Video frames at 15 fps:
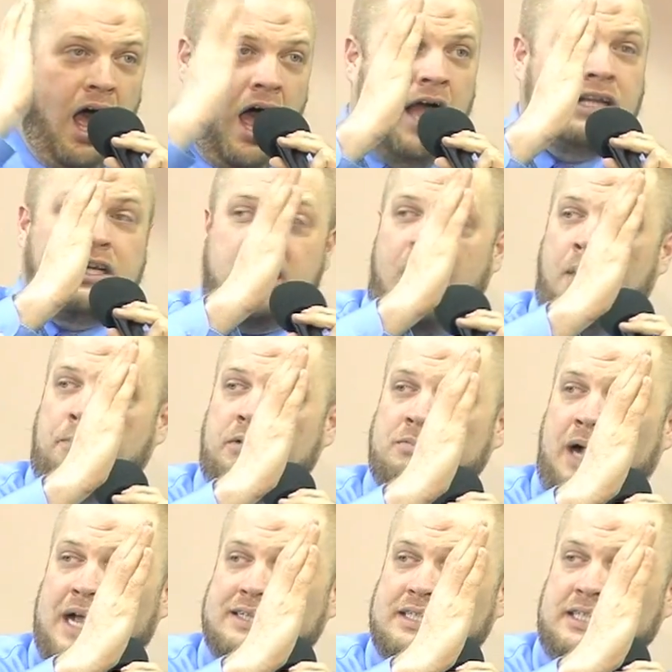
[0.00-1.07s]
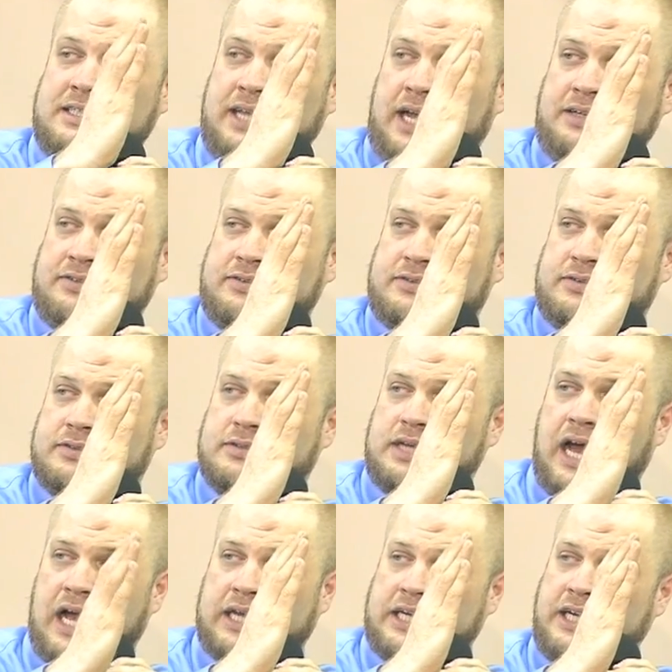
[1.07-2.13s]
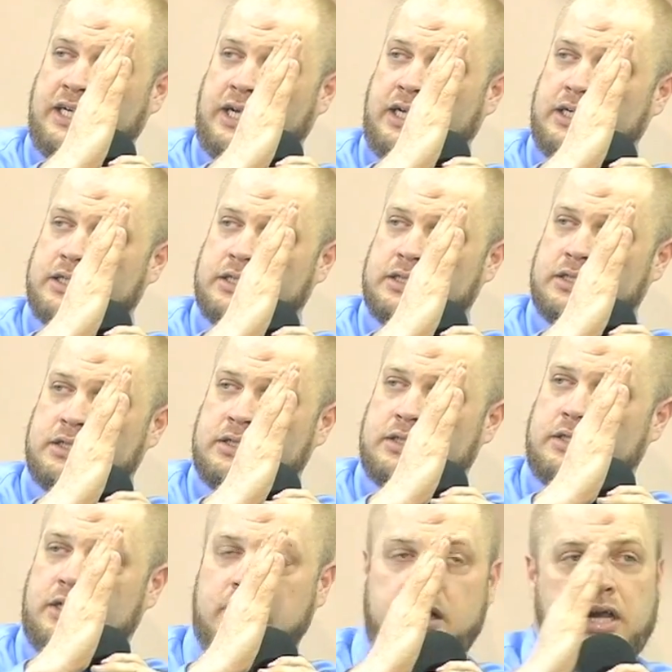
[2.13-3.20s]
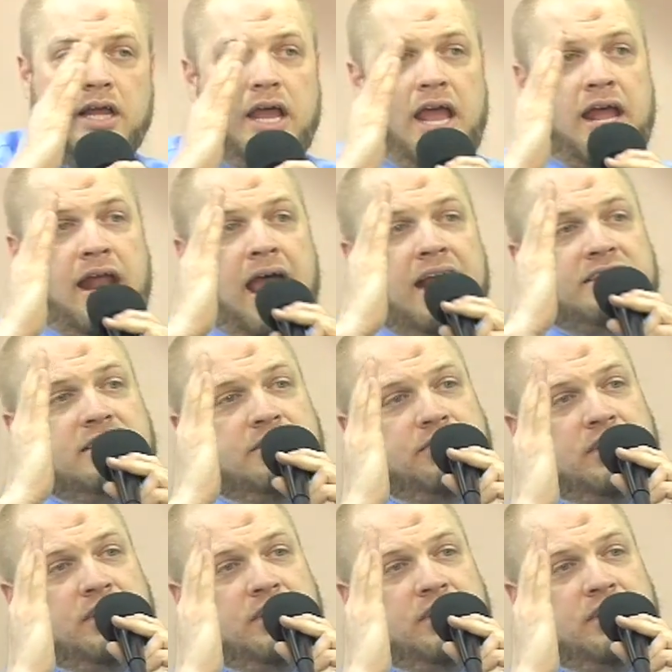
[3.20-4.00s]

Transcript: uncompromising texts, Aqeedah, and acts